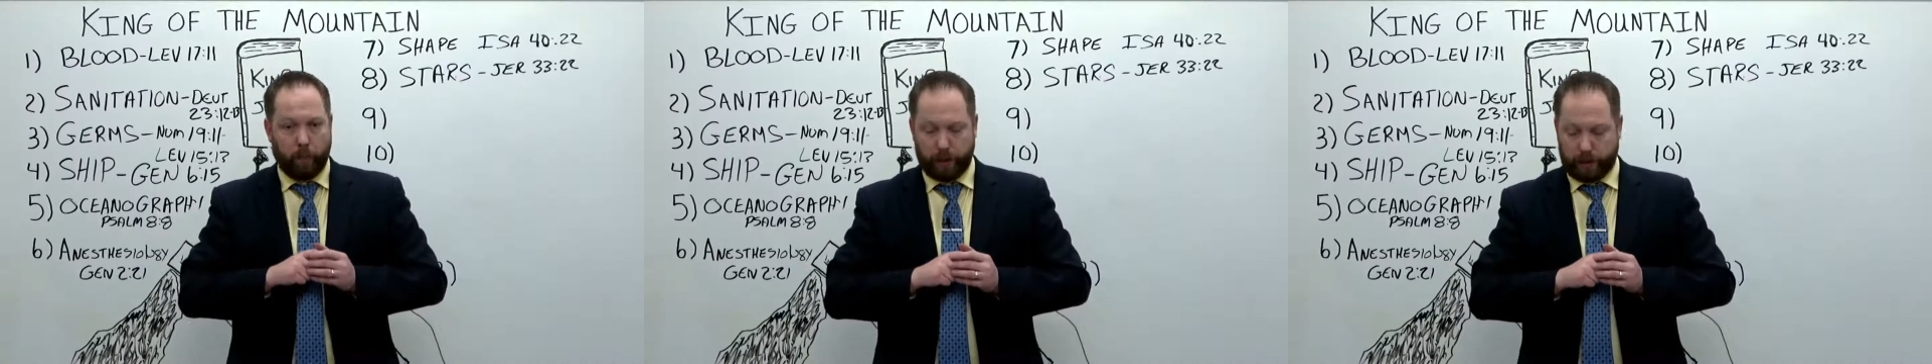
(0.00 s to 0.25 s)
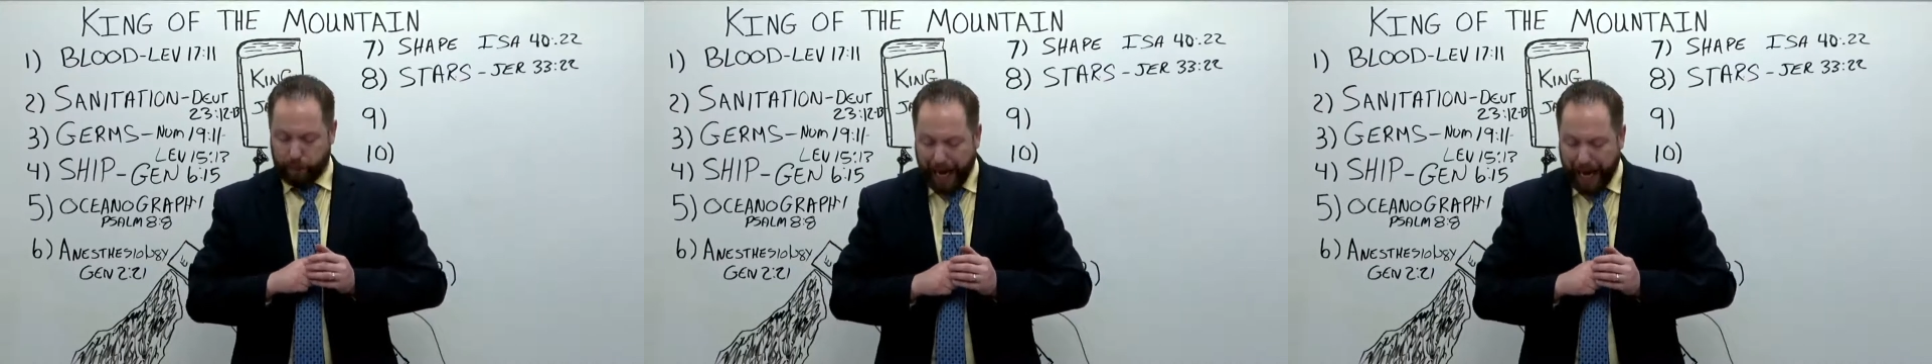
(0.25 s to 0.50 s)

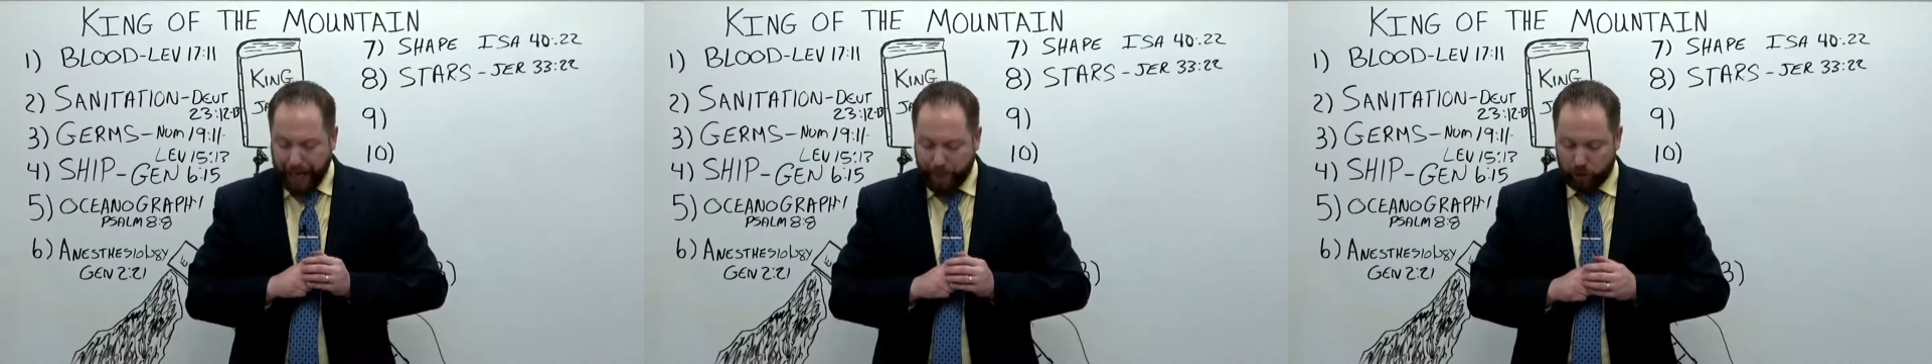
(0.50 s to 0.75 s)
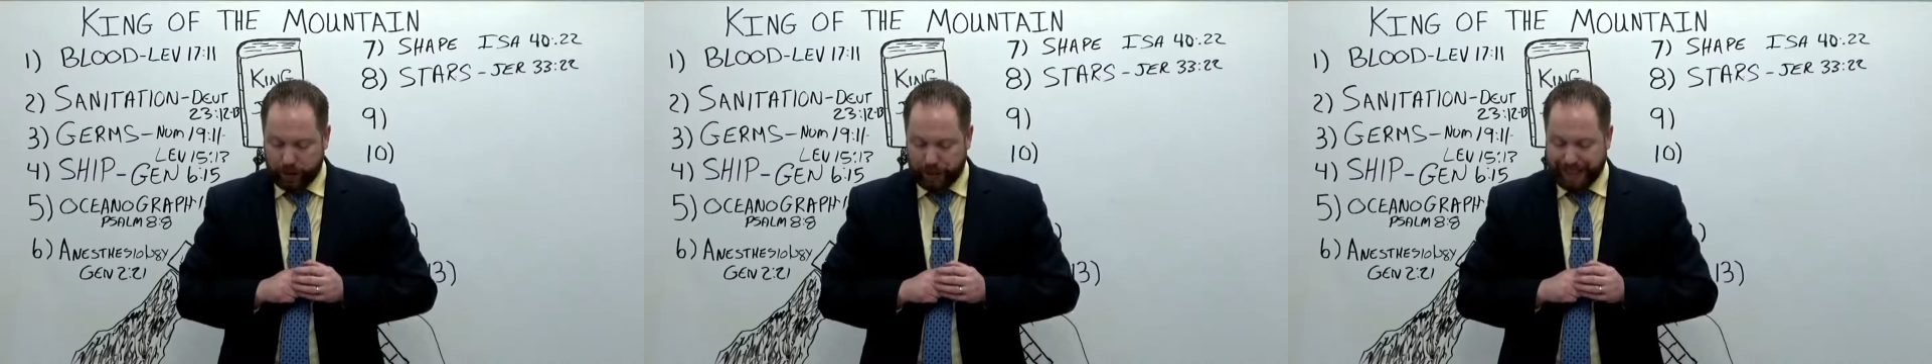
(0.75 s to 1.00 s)
But the
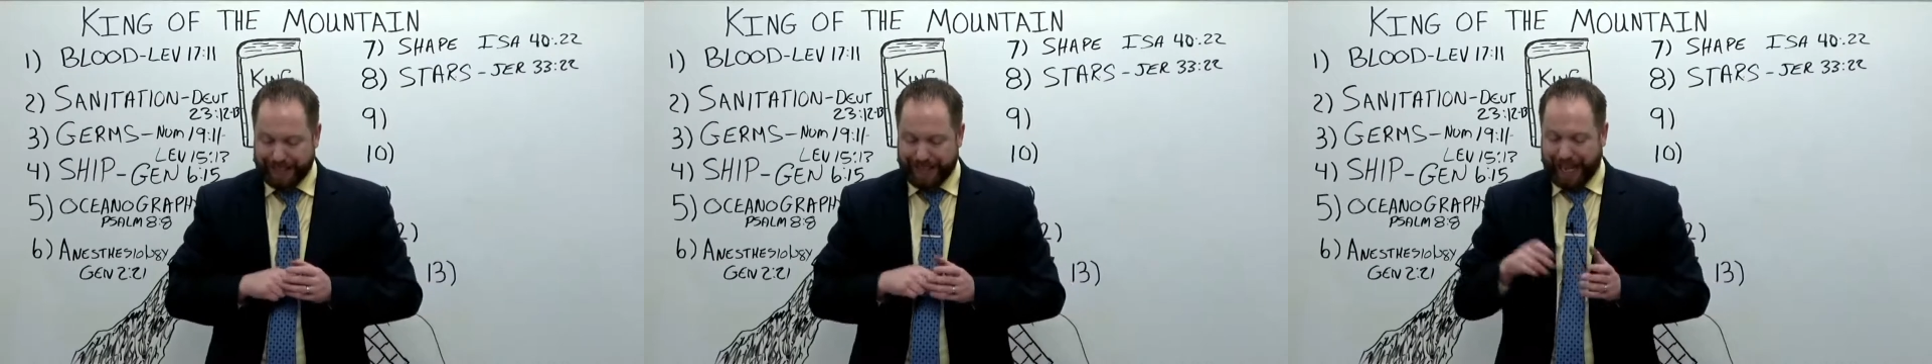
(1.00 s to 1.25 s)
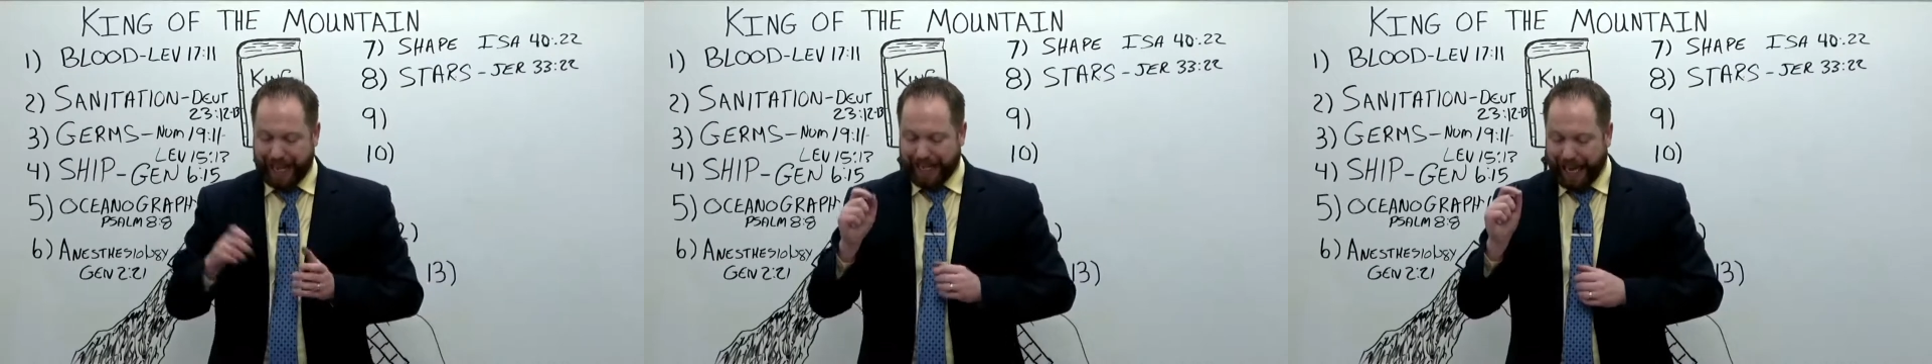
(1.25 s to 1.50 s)
Bible
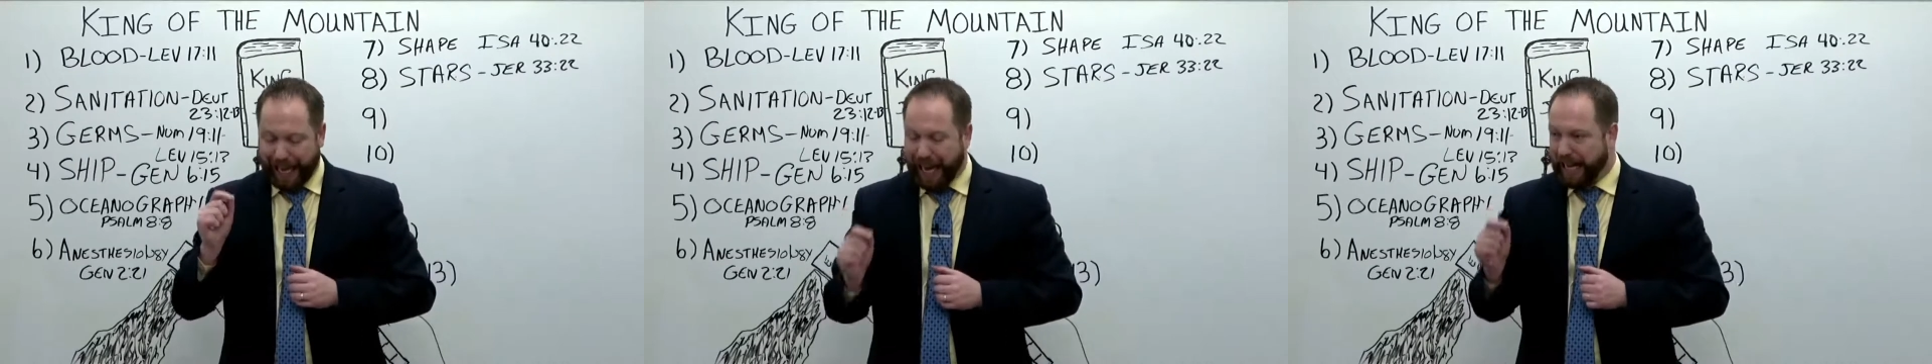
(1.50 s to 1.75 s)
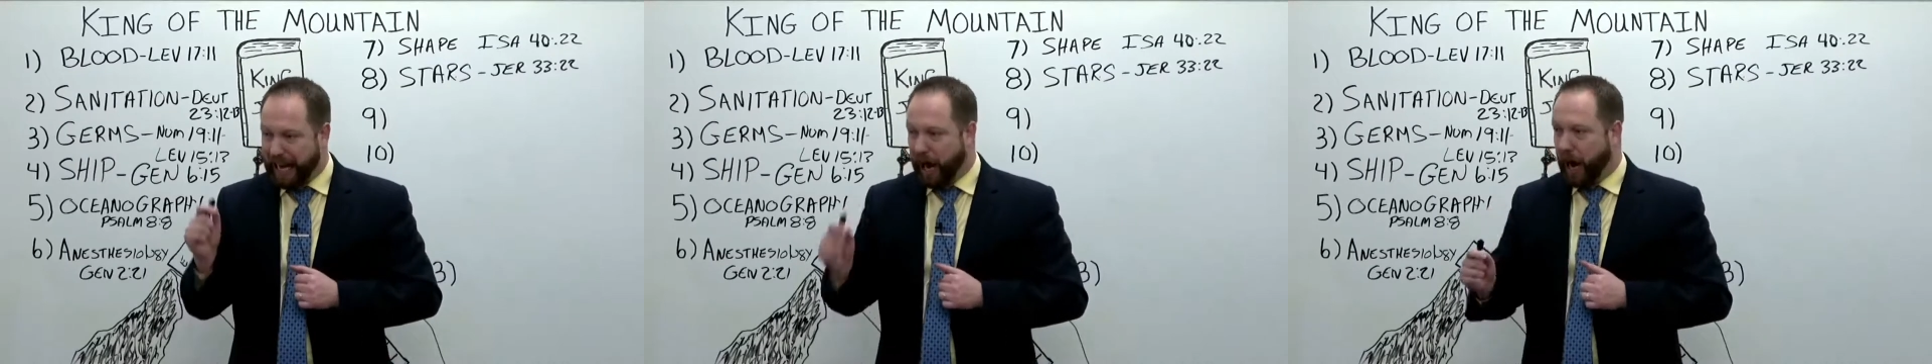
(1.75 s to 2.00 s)
says they
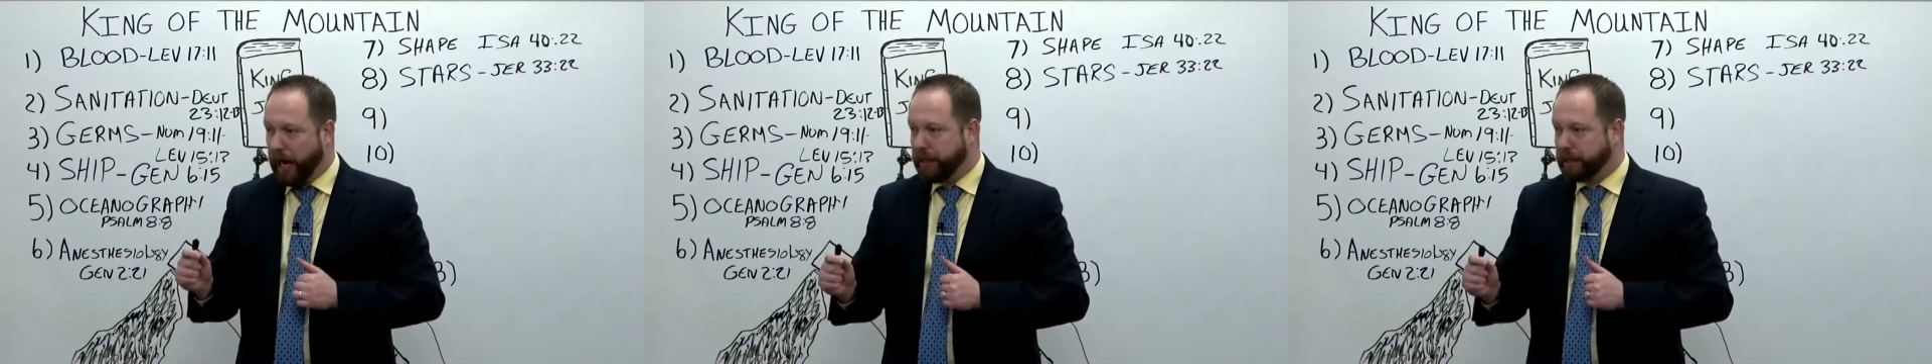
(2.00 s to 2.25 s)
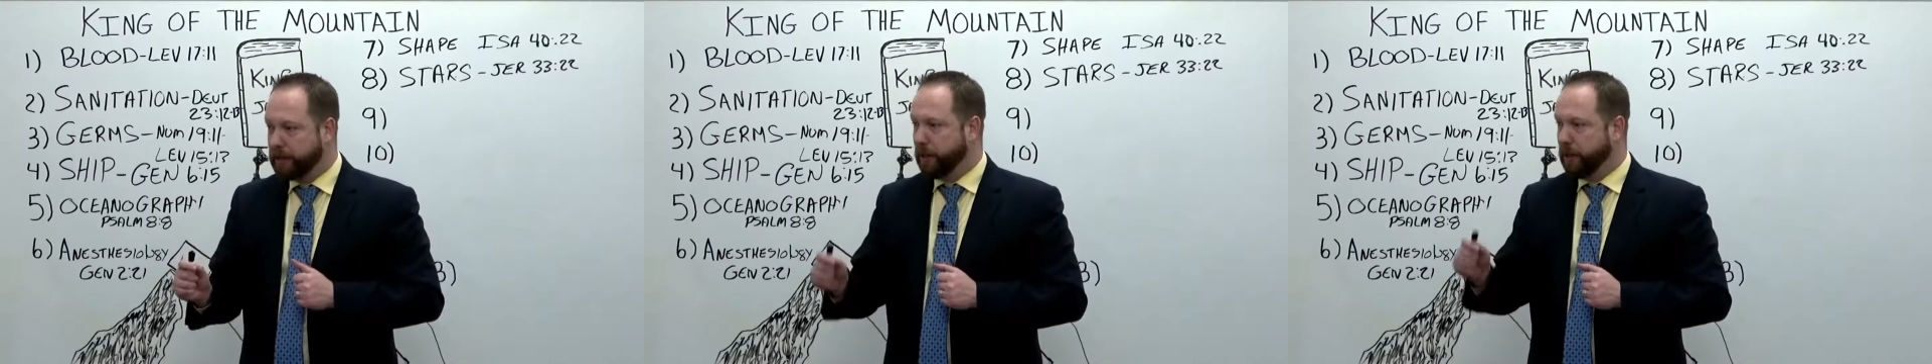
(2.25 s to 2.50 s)

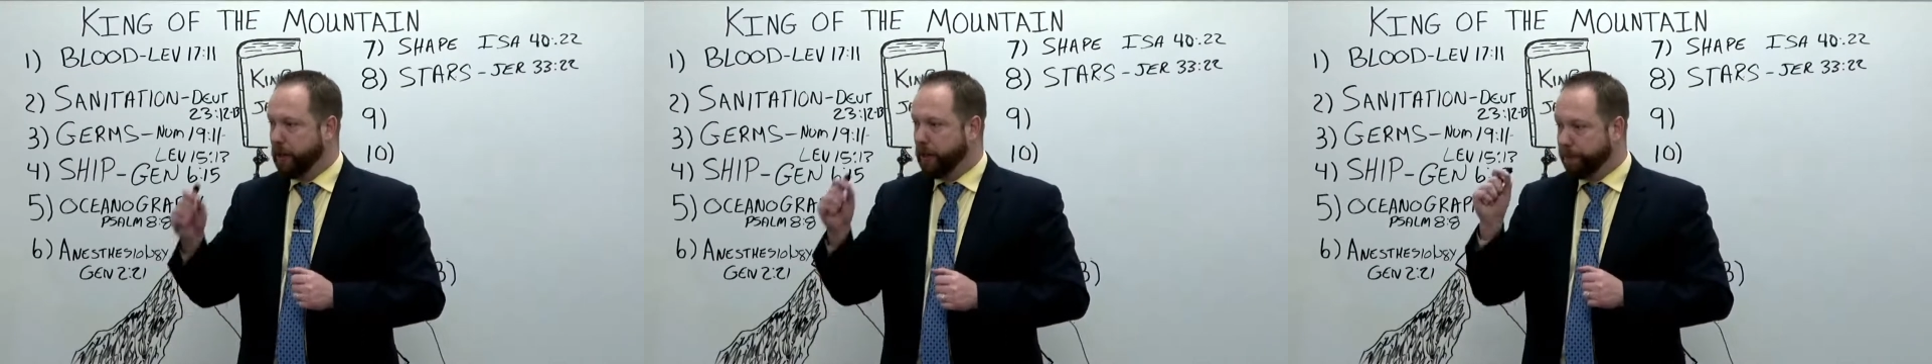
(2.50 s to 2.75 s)
cannot